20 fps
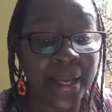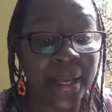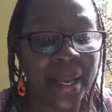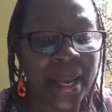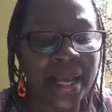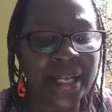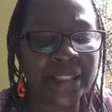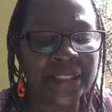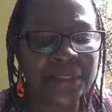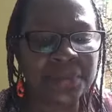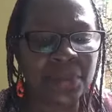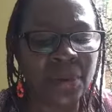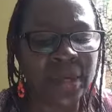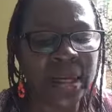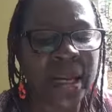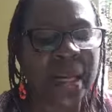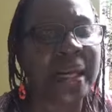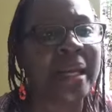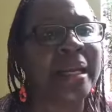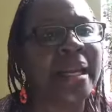And it's more
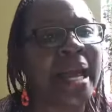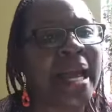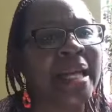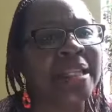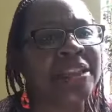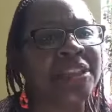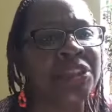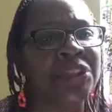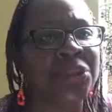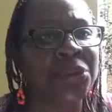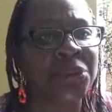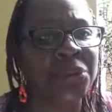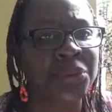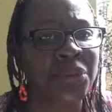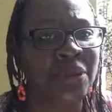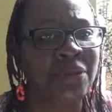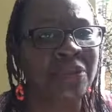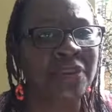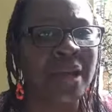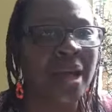like an attitude
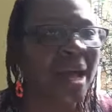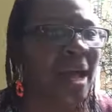of,